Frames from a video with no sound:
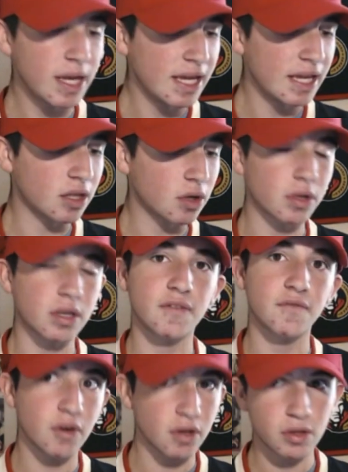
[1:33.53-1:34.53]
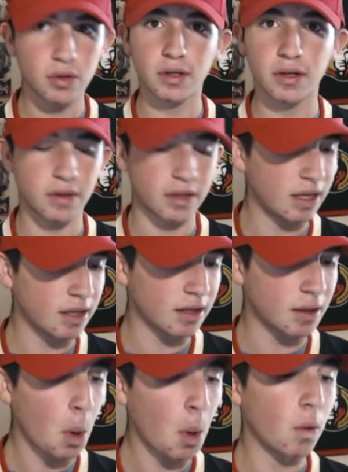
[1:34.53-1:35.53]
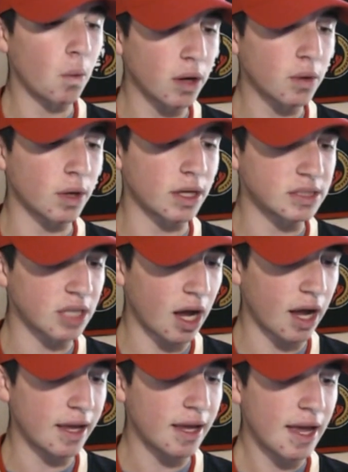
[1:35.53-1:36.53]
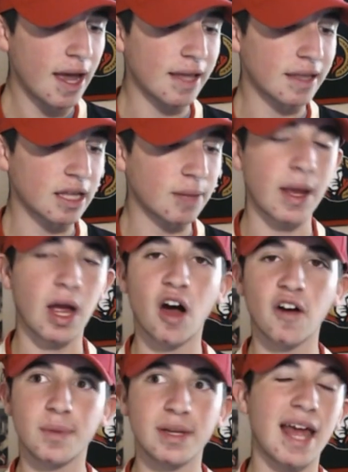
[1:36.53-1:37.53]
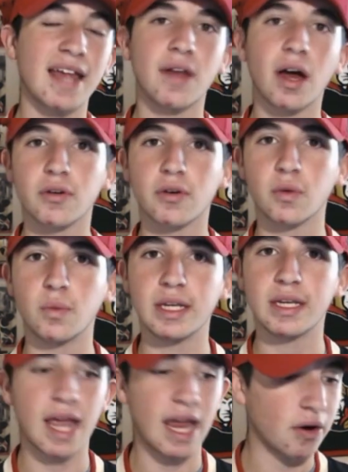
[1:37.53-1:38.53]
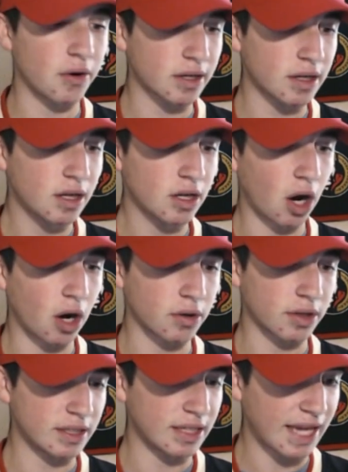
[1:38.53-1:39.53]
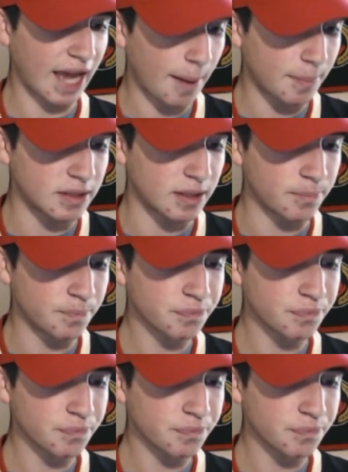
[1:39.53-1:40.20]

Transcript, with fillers: He scores his first goal of the season, 1 1 tie, assisted by Hoffman and the other Swede, Erik Karlsson, the captain.